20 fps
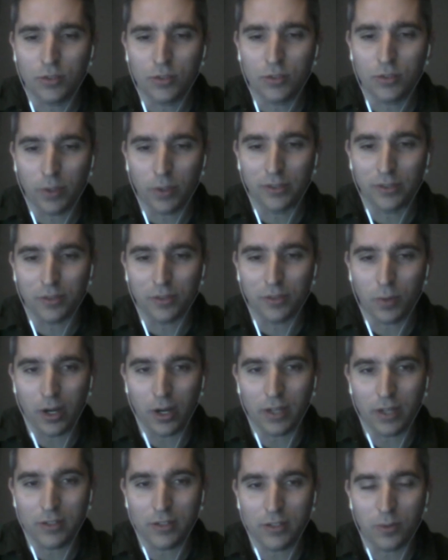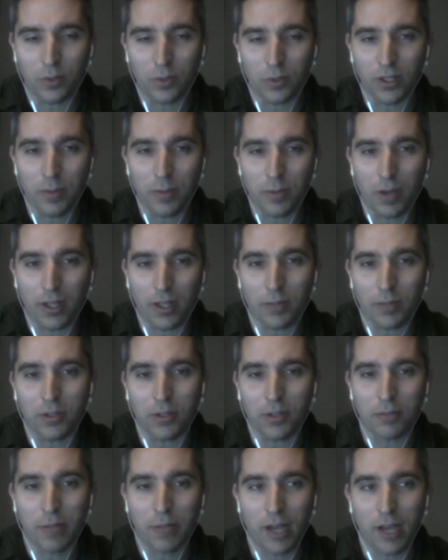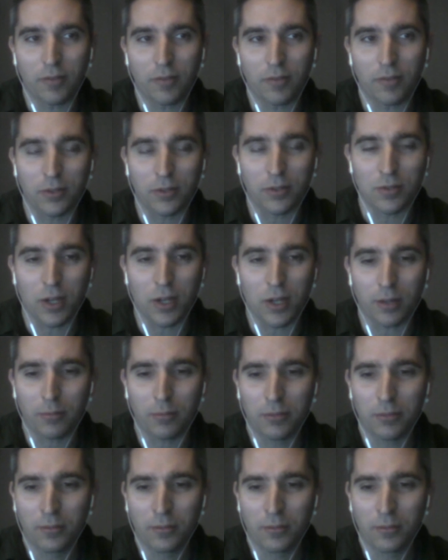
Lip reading: Jonas Gray to win the Miami backfield job,